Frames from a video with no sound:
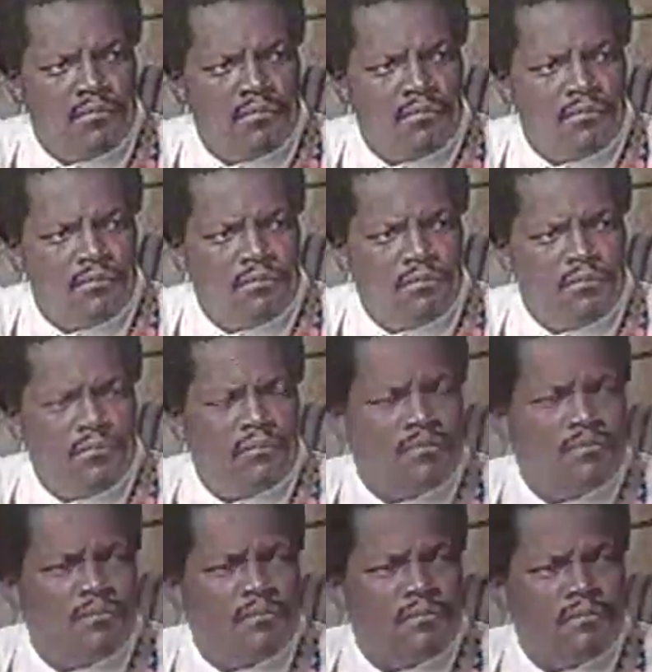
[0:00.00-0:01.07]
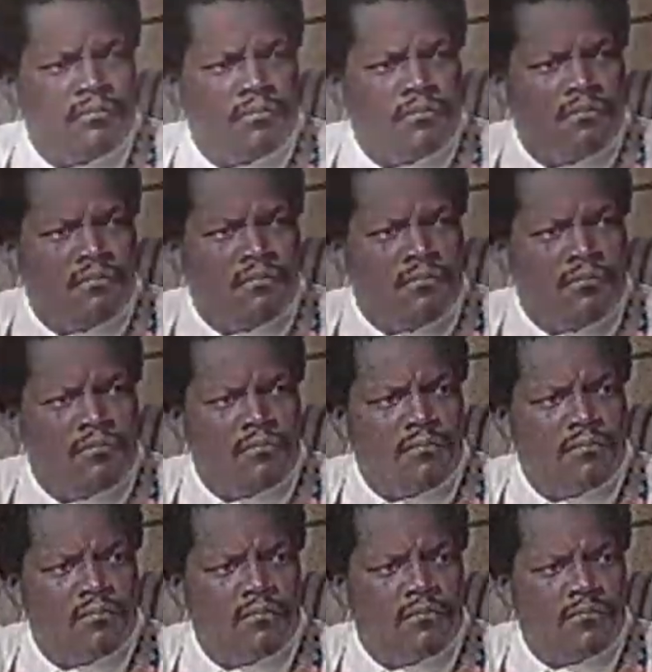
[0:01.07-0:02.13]
Europe did not have geometry.
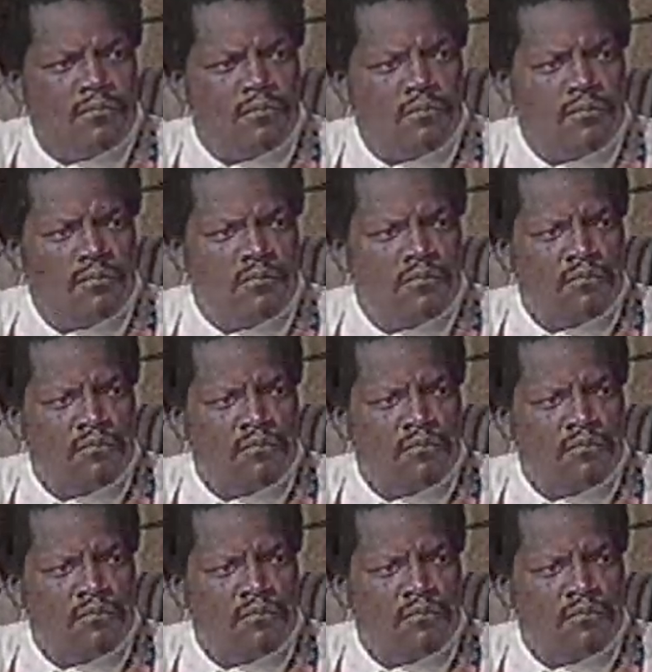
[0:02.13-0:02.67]
The